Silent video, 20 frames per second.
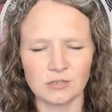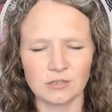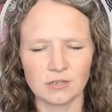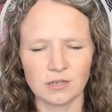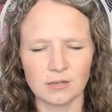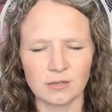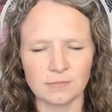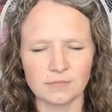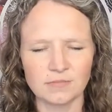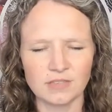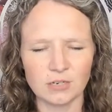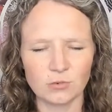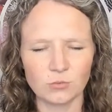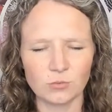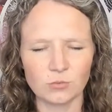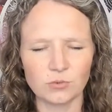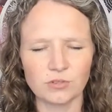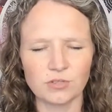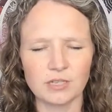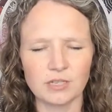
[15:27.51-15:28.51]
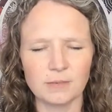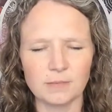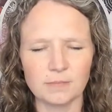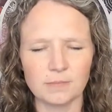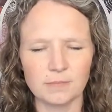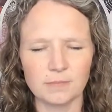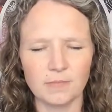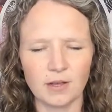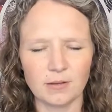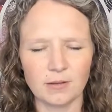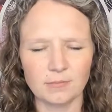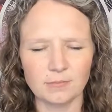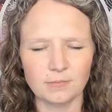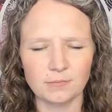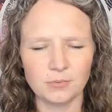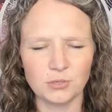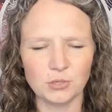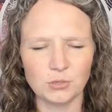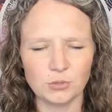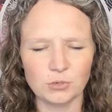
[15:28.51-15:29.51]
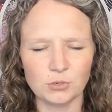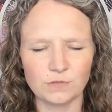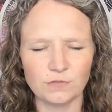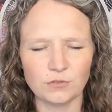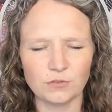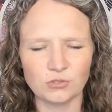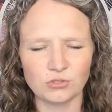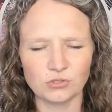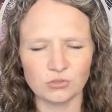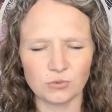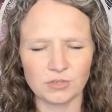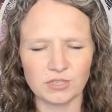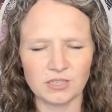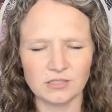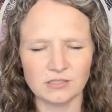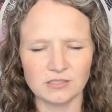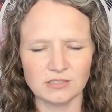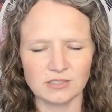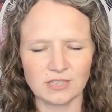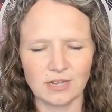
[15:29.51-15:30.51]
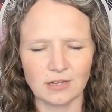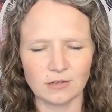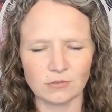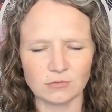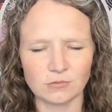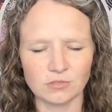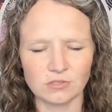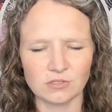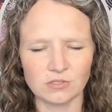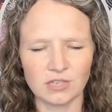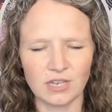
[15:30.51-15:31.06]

Um, they're really um, beautiful, joyous sounds.